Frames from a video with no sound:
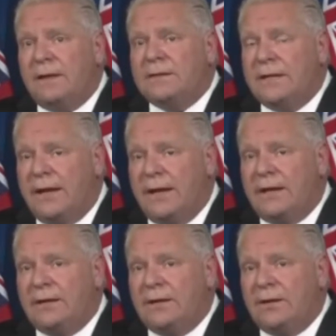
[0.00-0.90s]

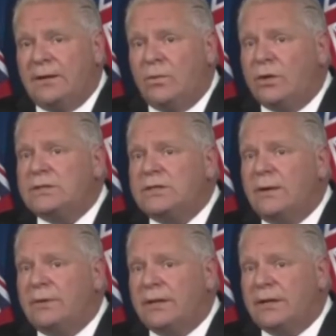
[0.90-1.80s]
Today, we're
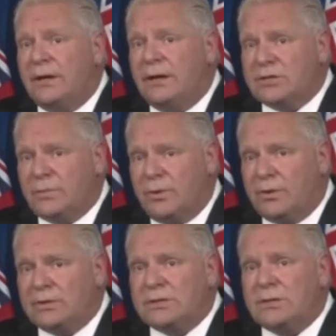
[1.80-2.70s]
doubling our
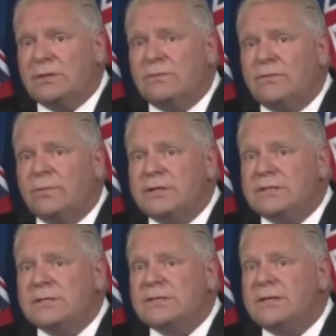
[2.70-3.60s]
supports for
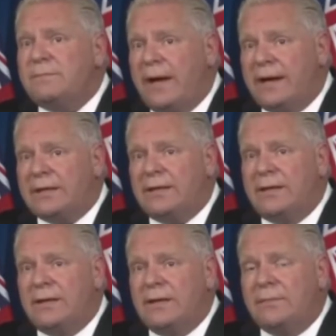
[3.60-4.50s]
business impacted
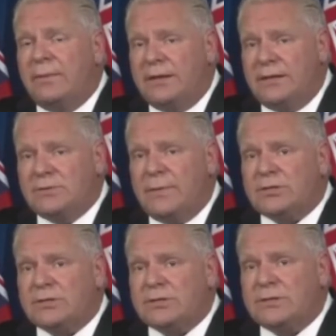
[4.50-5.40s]
by these
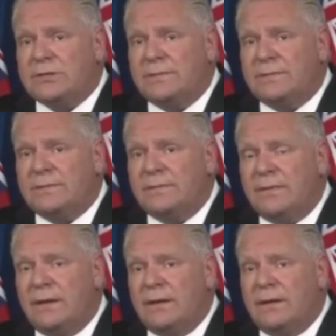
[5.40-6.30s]
measures.
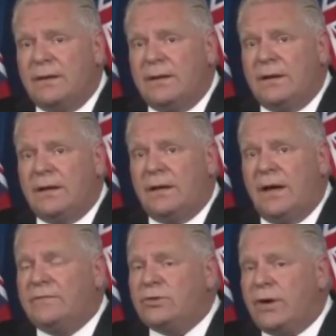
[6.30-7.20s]

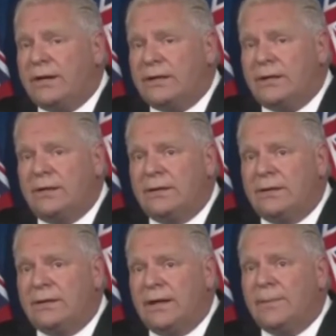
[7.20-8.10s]
I've directed
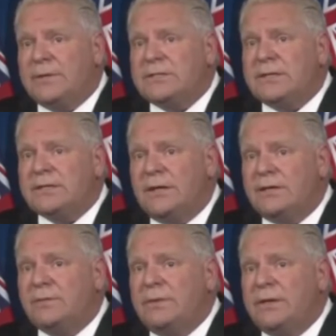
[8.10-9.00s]
that up to
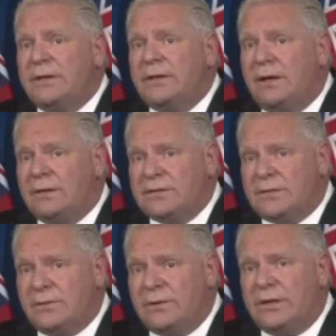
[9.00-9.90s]
$600 million
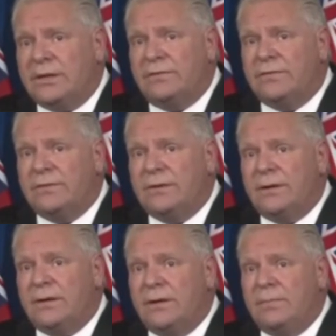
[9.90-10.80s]
in relief
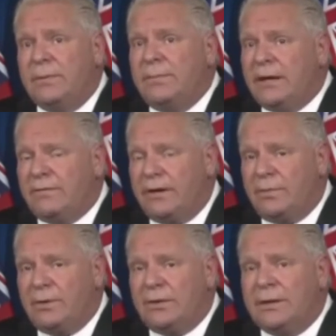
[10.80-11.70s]
be made
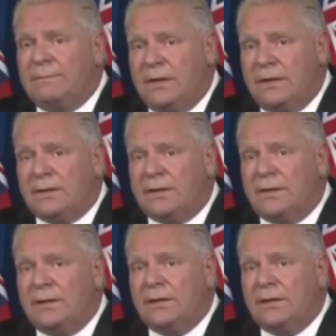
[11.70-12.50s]
available immediately